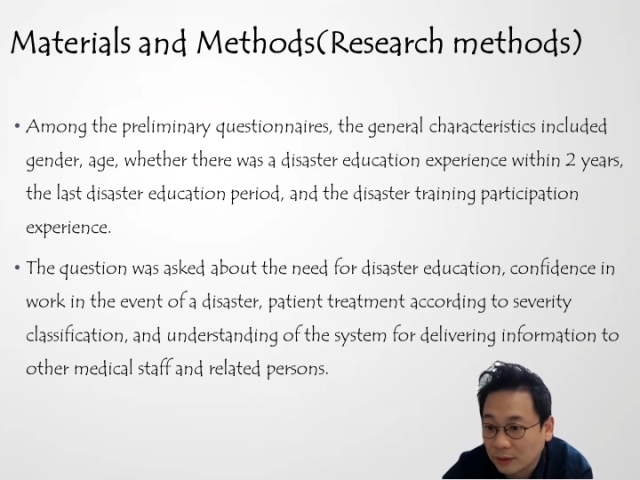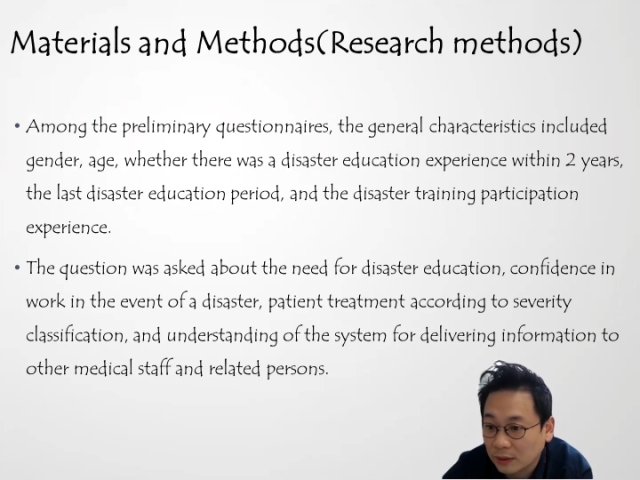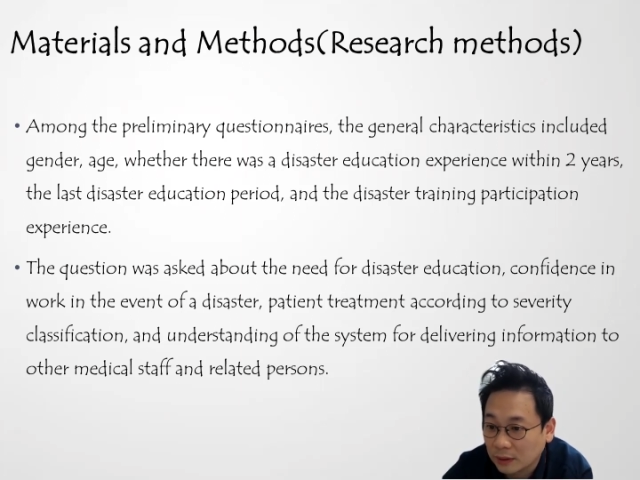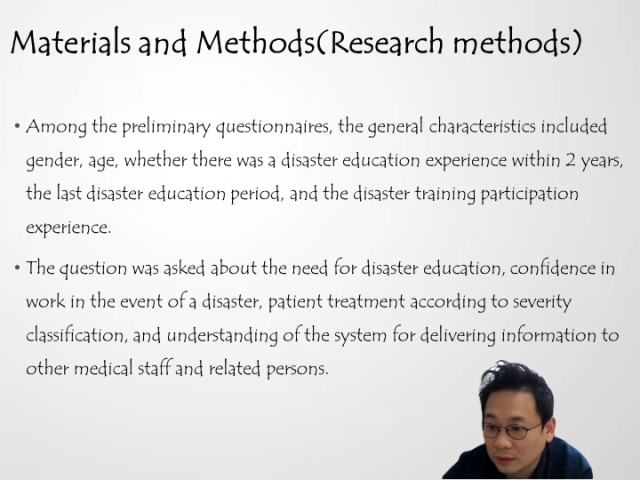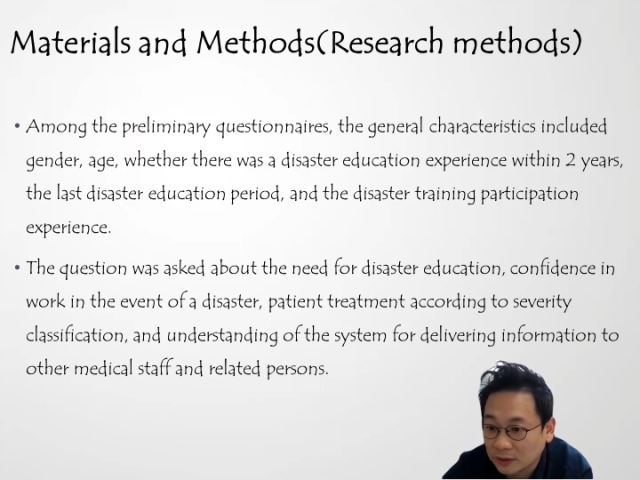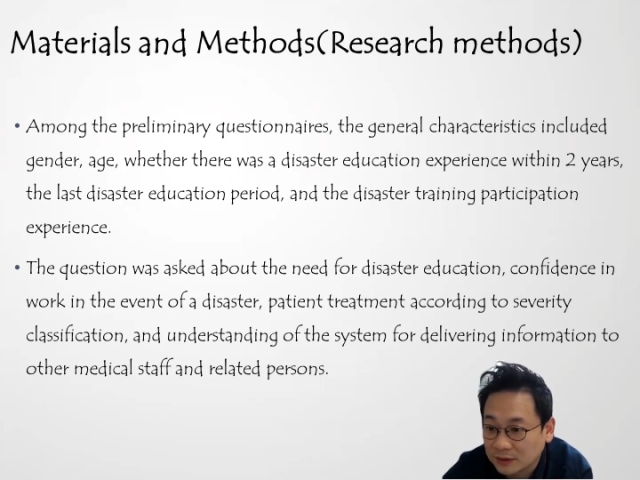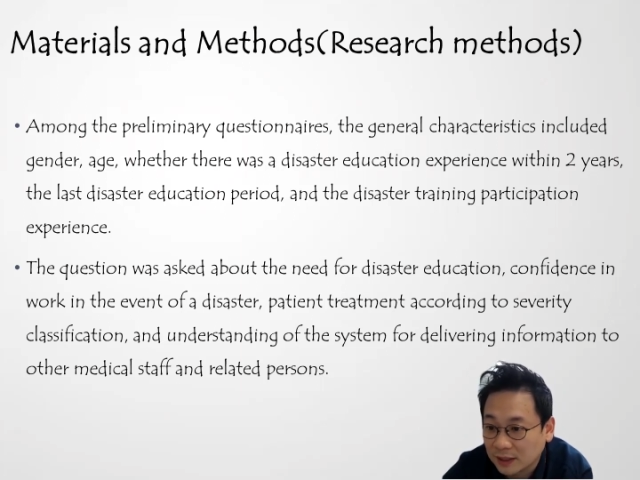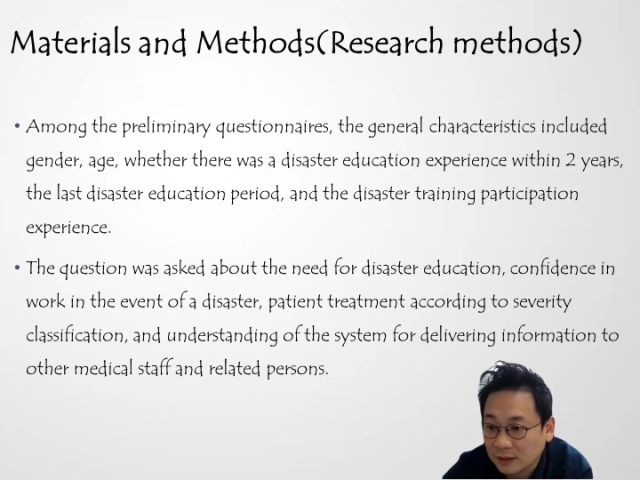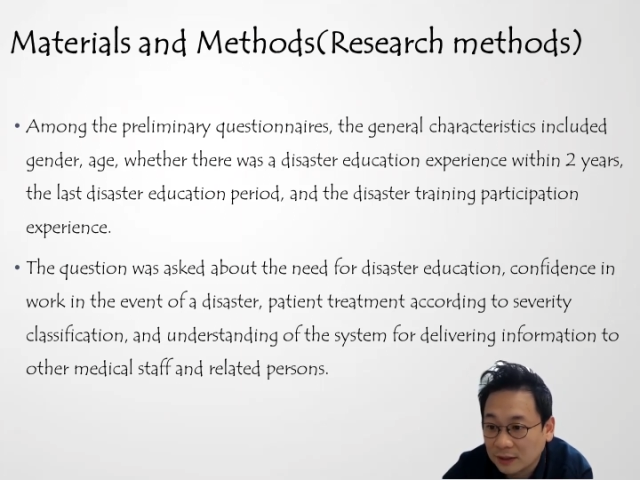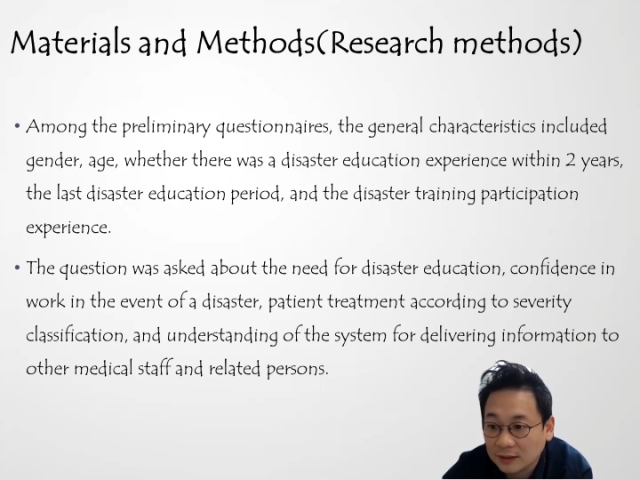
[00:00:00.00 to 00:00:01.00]

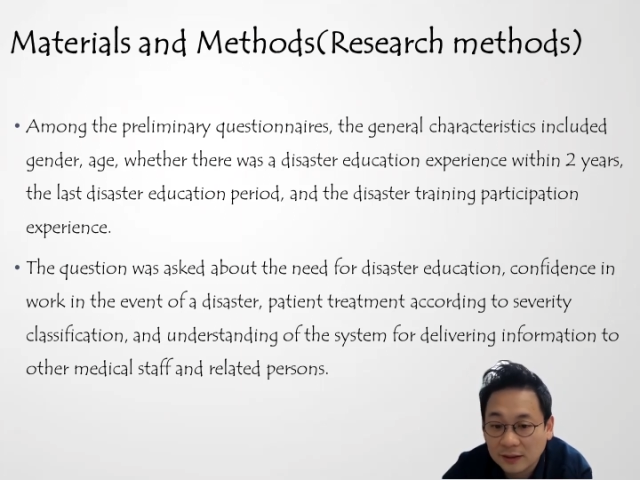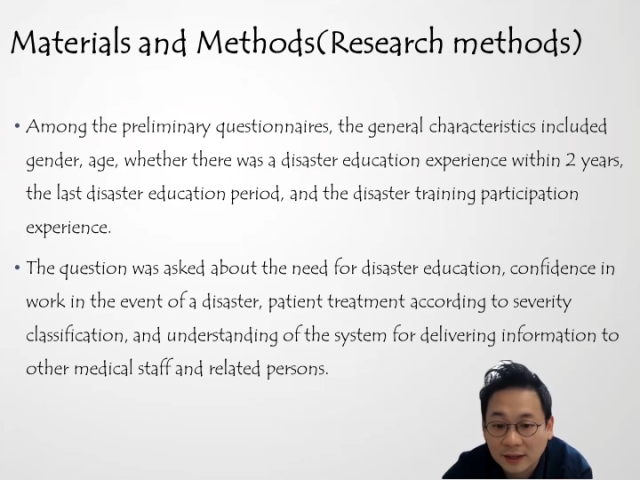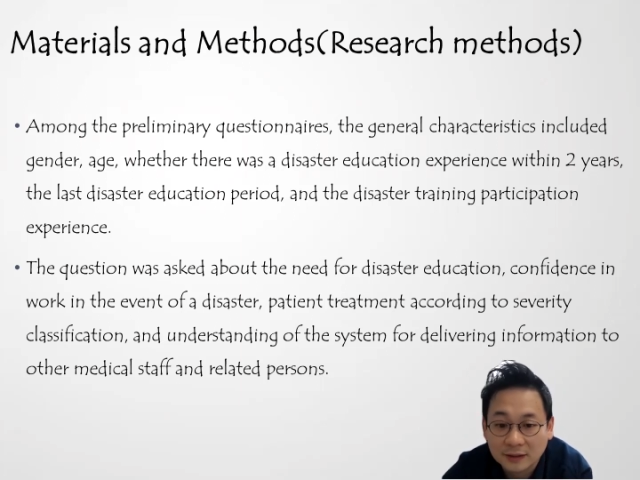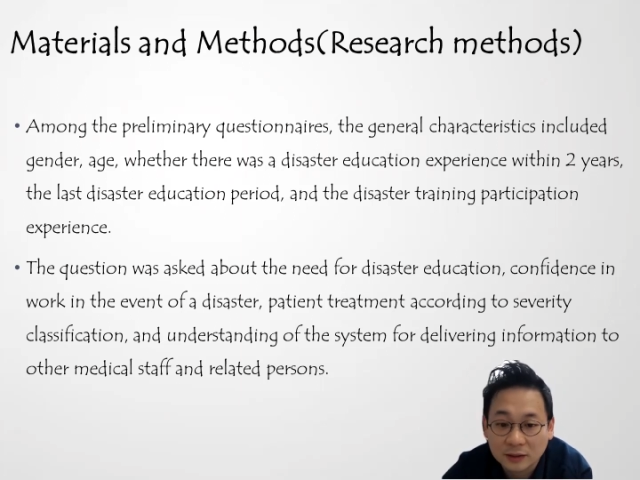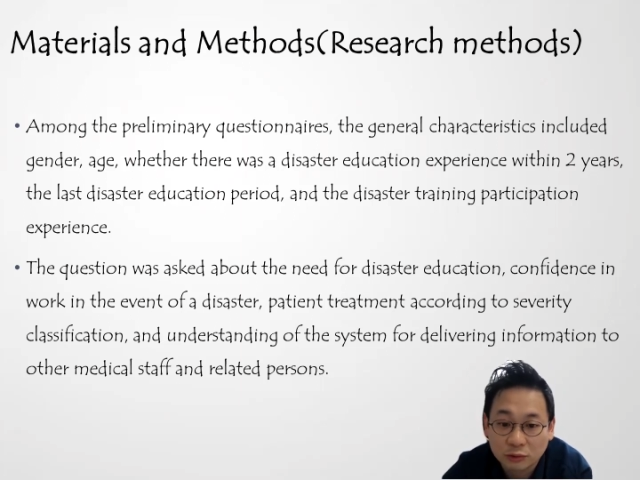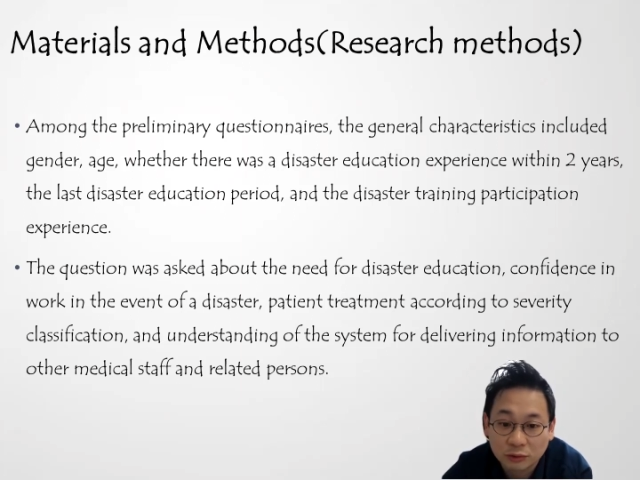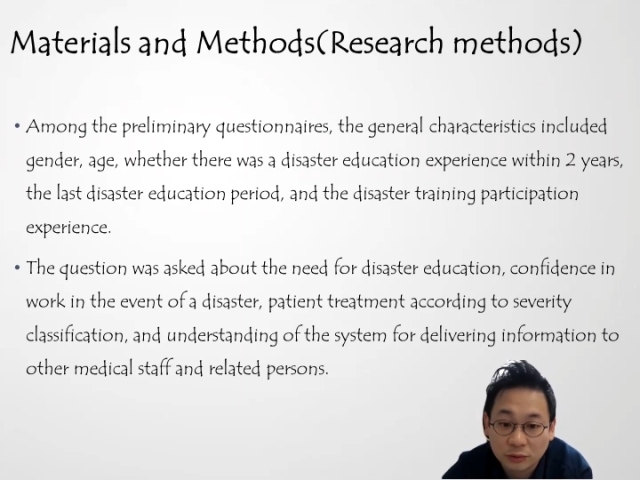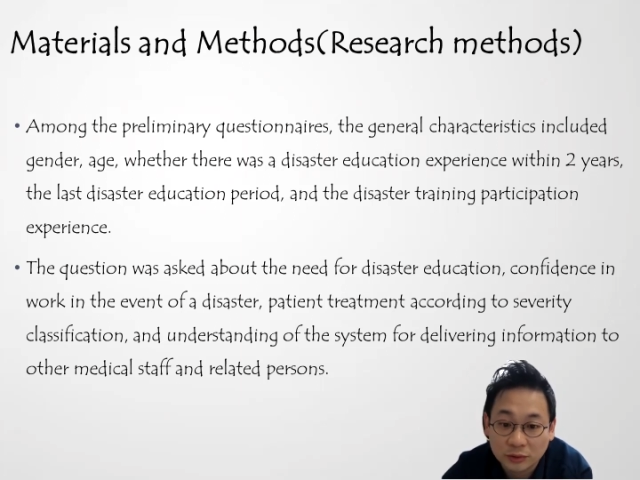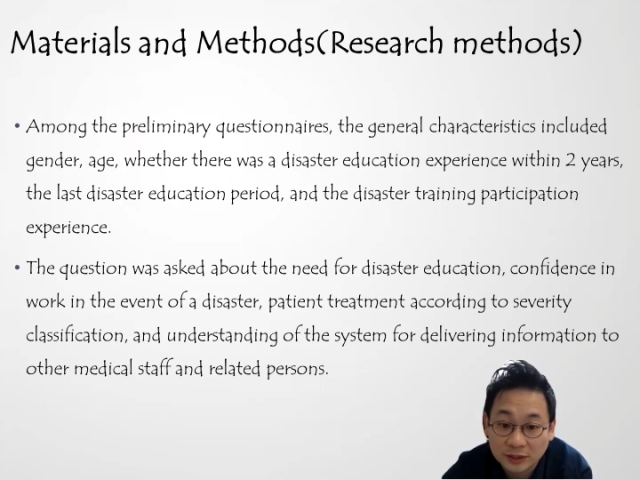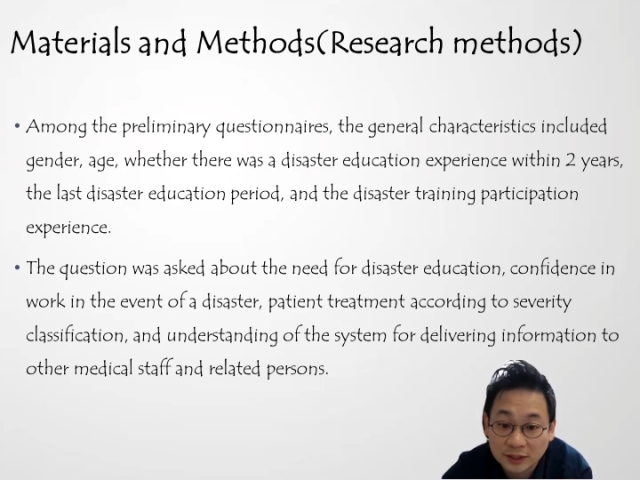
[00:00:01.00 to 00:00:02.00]
understanding related
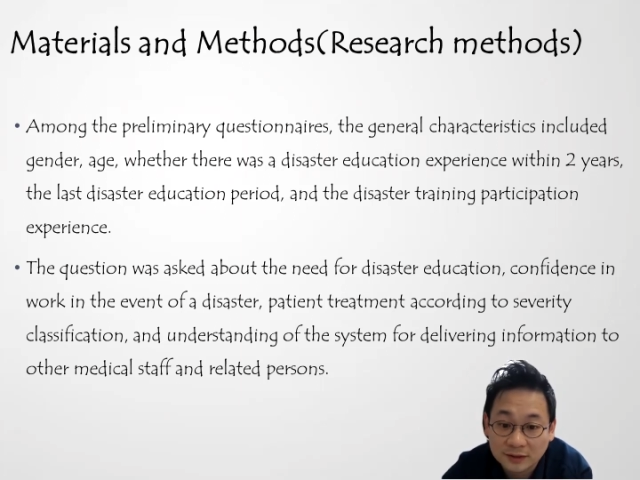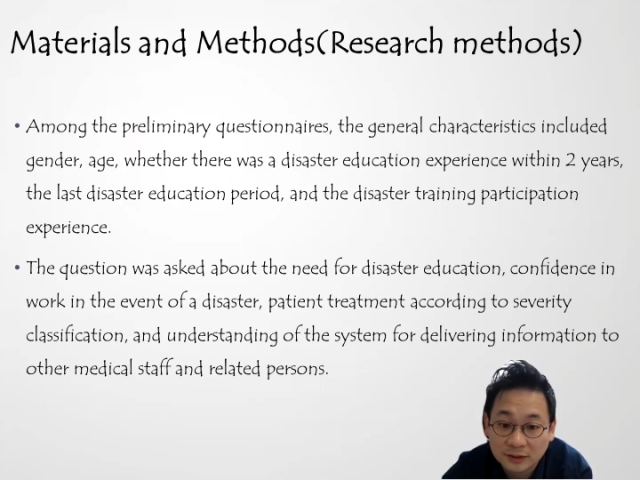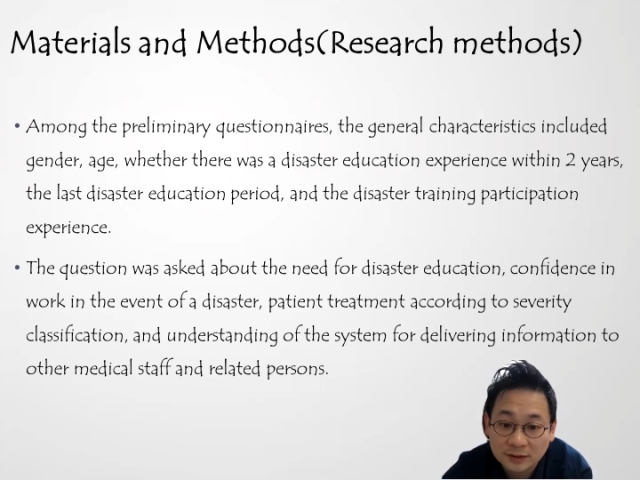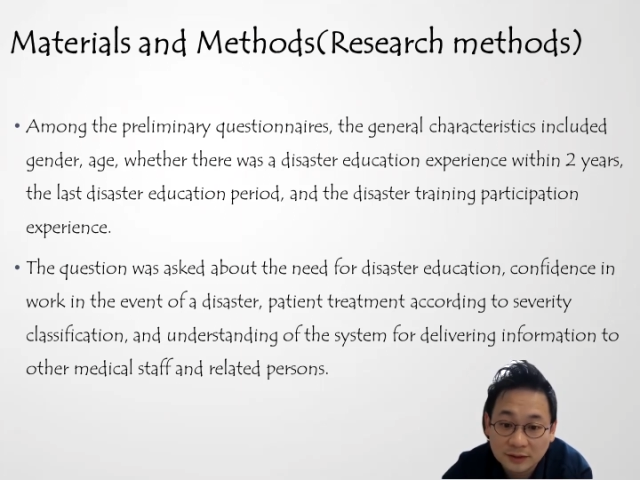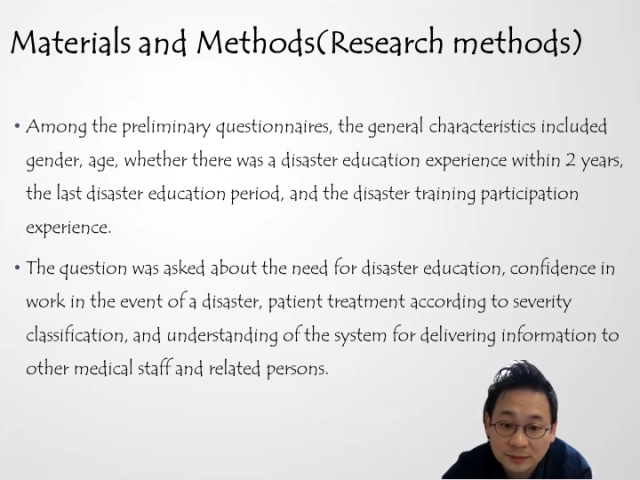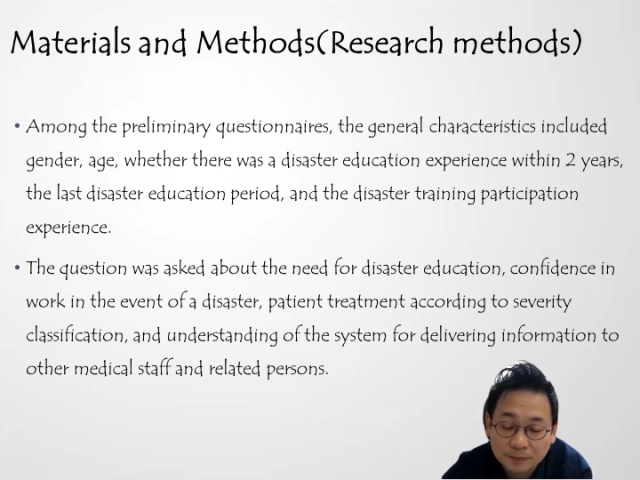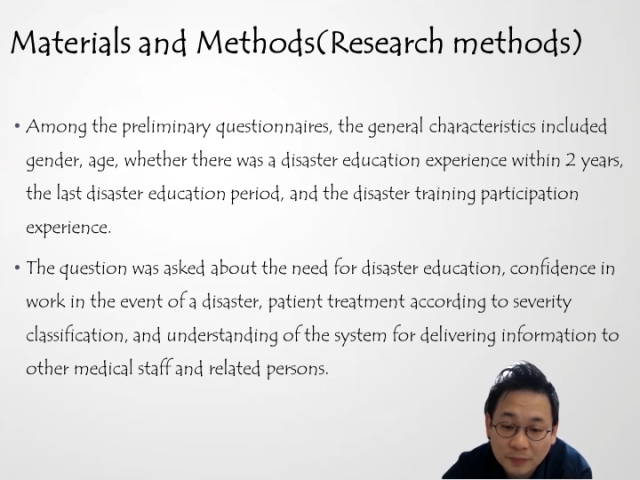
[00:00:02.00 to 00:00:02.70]
to disasters.